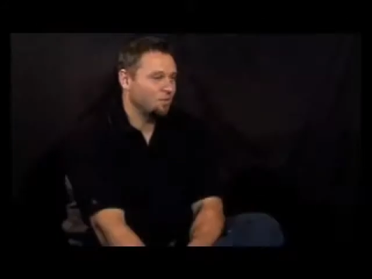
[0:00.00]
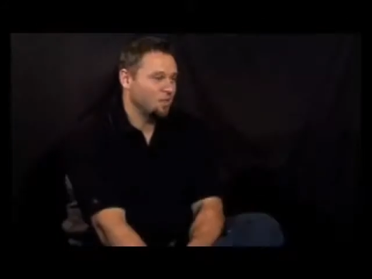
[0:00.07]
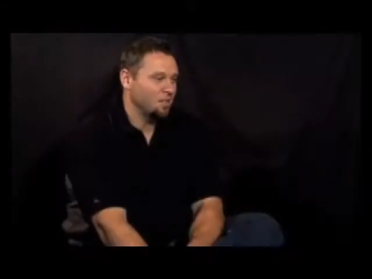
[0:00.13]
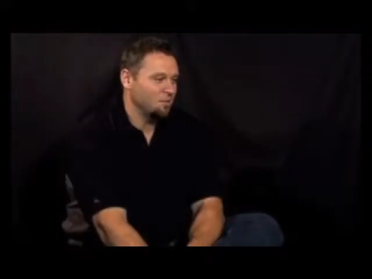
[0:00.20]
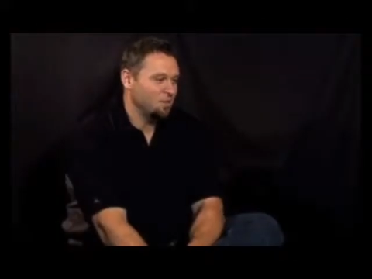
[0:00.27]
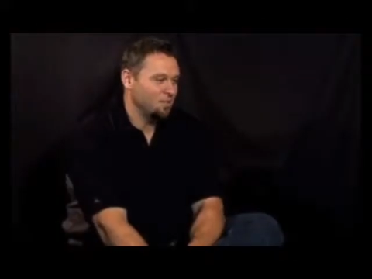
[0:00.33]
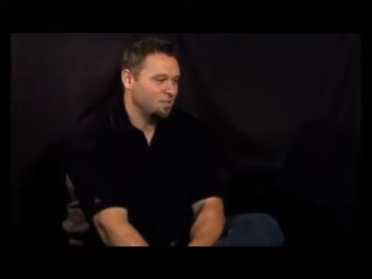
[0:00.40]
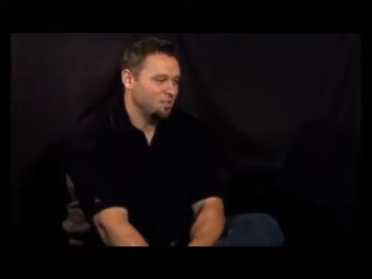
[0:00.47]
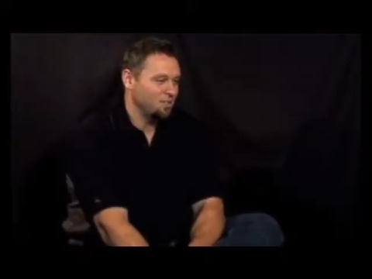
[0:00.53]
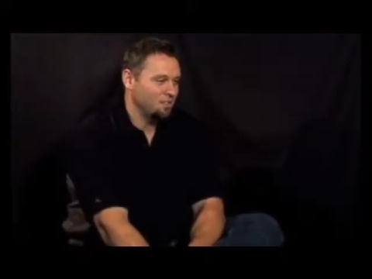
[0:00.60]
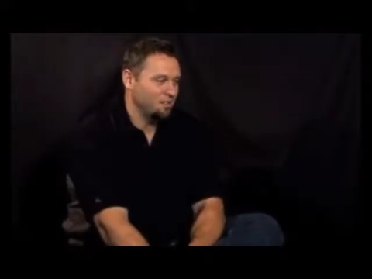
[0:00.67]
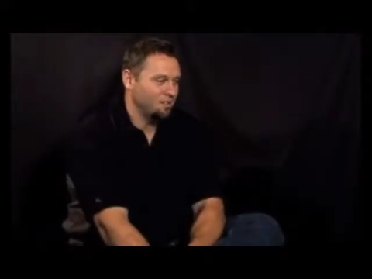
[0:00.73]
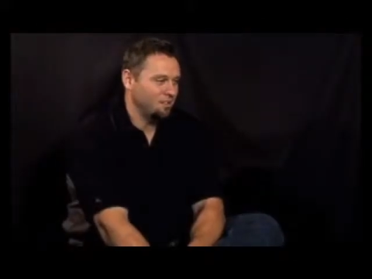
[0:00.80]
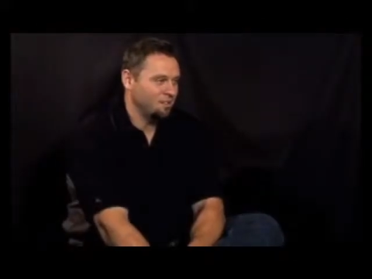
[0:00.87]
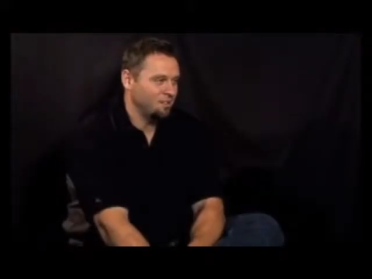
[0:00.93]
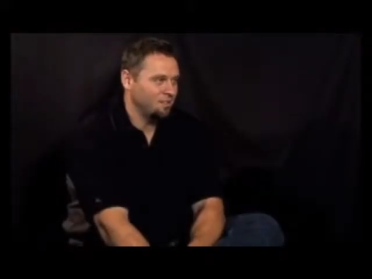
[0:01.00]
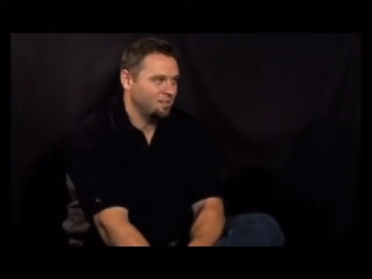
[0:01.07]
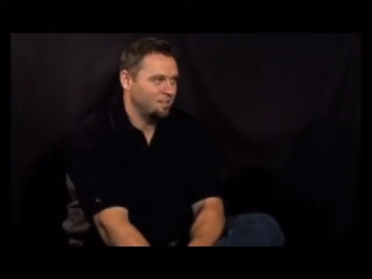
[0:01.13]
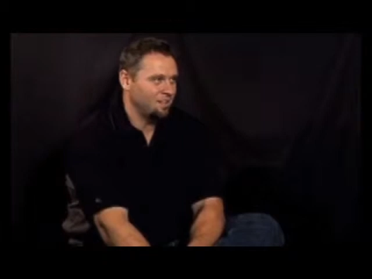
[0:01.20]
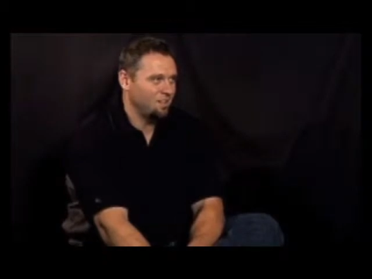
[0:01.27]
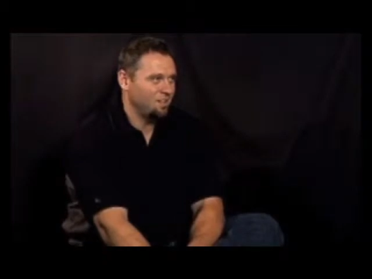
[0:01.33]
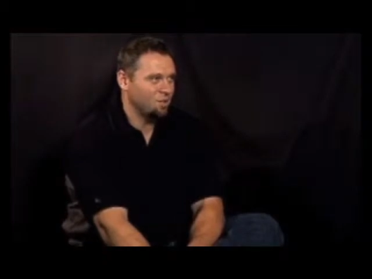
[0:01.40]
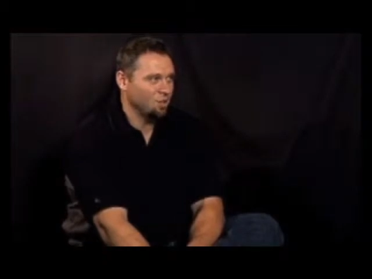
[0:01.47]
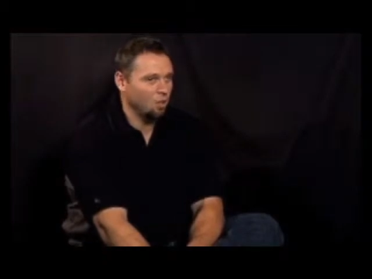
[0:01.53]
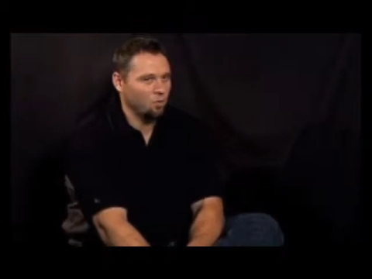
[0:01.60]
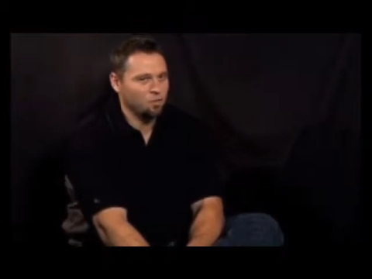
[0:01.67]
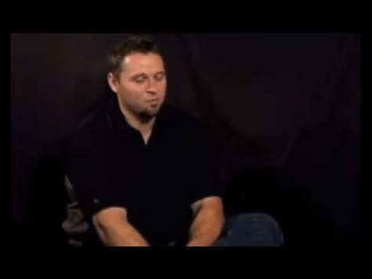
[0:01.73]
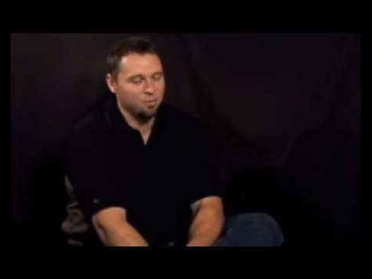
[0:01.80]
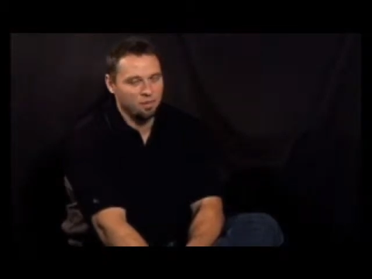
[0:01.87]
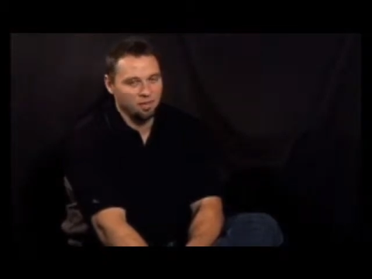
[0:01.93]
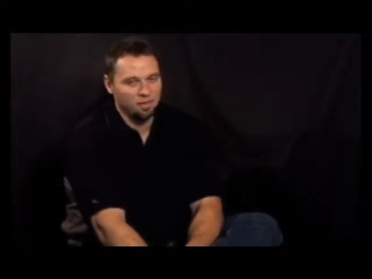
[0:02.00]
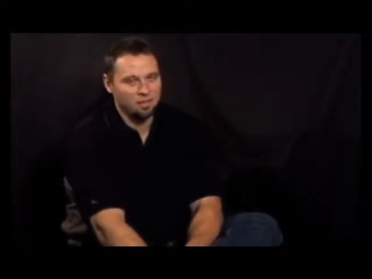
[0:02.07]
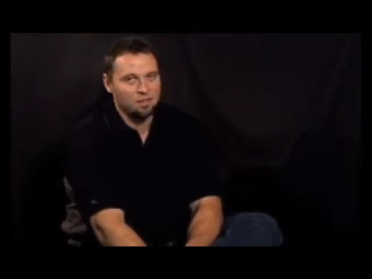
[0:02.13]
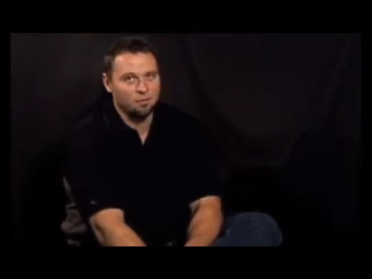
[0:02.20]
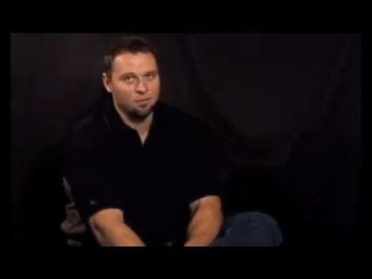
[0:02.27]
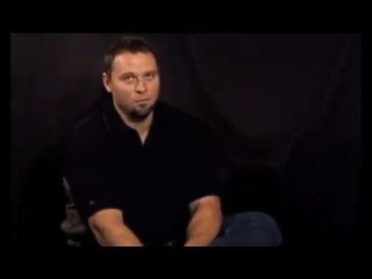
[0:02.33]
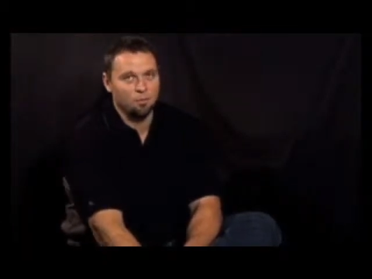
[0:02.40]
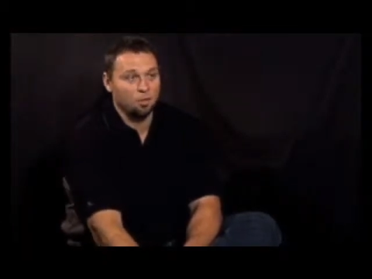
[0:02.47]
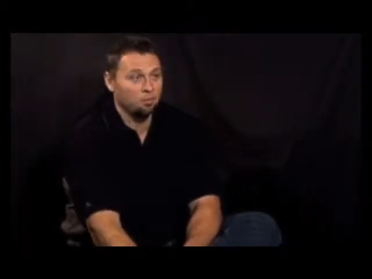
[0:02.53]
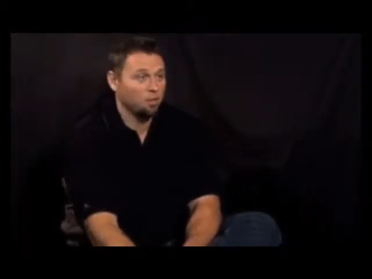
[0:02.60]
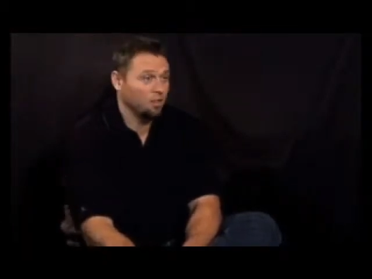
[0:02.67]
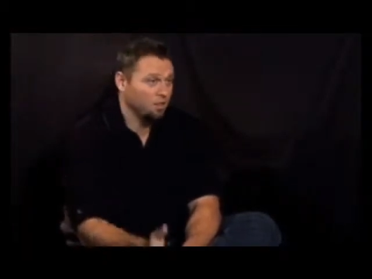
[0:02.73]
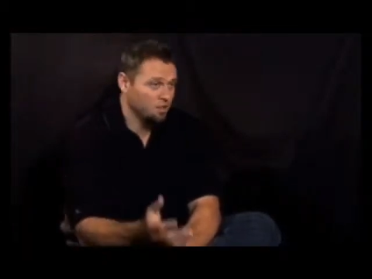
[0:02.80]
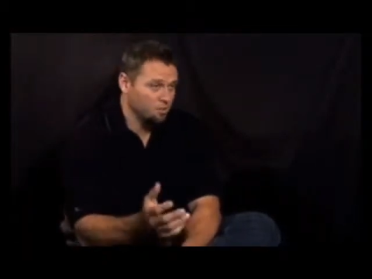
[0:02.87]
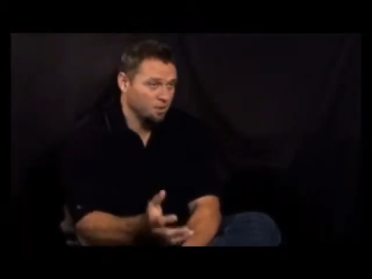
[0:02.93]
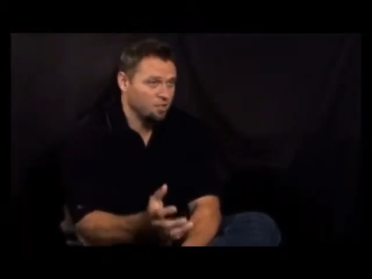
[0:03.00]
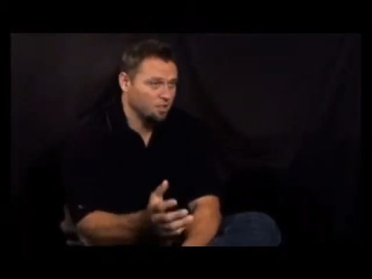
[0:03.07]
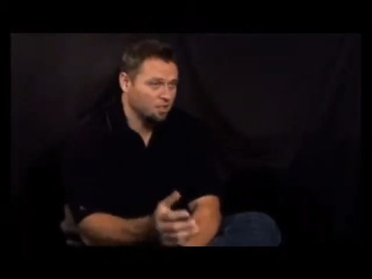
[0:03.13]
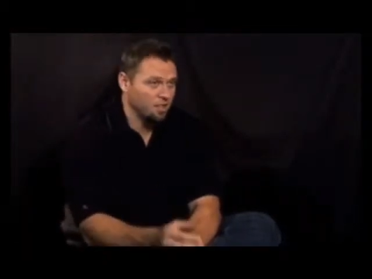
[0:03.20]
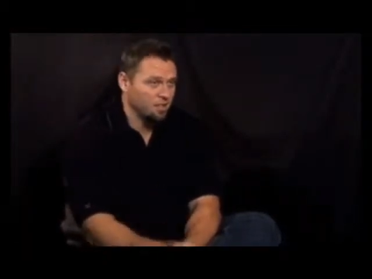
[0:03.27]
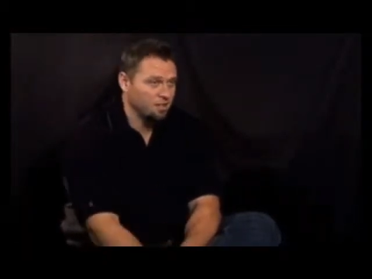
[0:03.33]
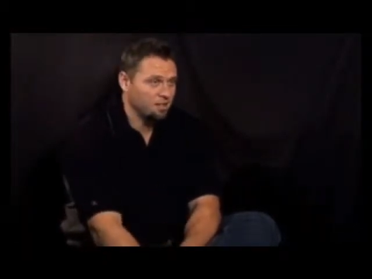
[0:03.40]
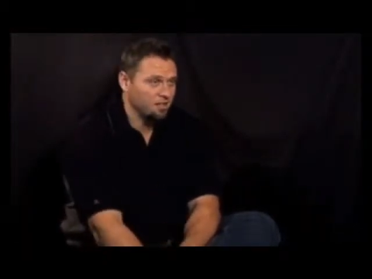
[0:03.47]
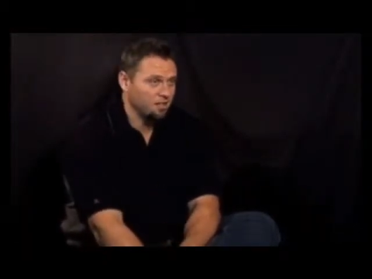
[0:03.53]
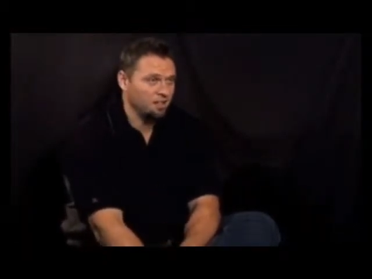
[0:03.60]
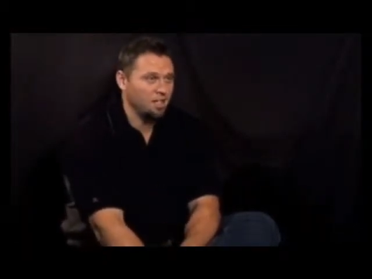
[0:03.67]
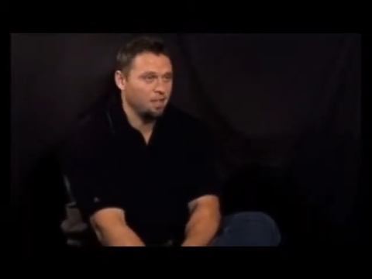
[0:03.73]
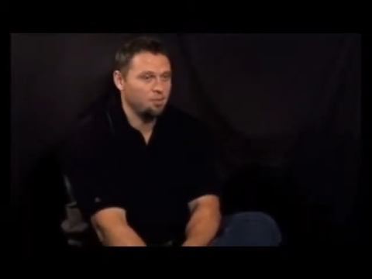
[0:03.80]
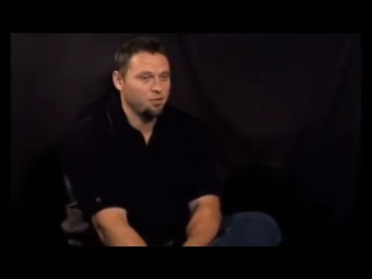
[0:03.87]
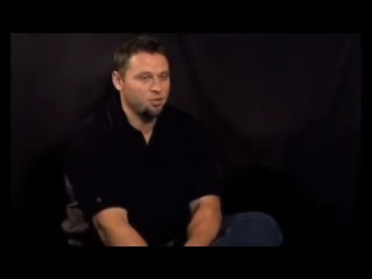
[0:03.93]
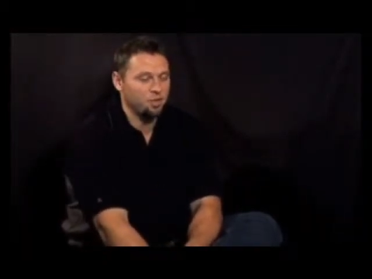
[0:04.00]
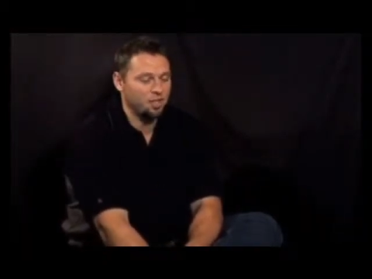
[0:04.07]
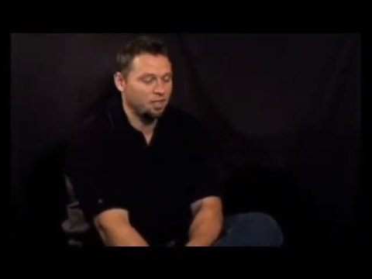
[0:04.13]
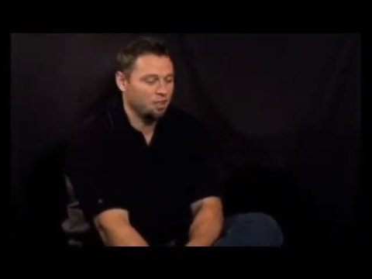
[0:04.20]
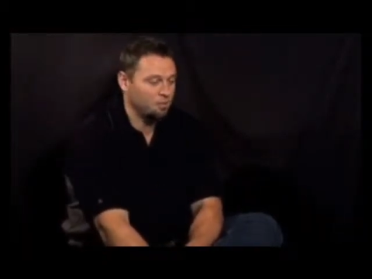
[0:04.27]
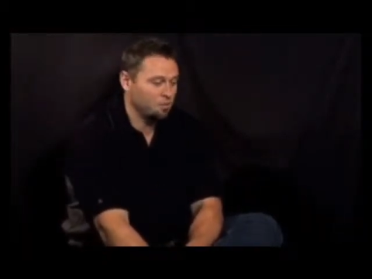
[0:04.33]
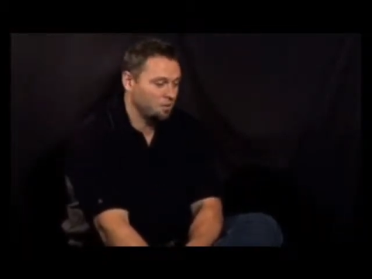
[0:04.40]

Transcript: funny because you you're always bringing as a football player as much intensity to the game as you can.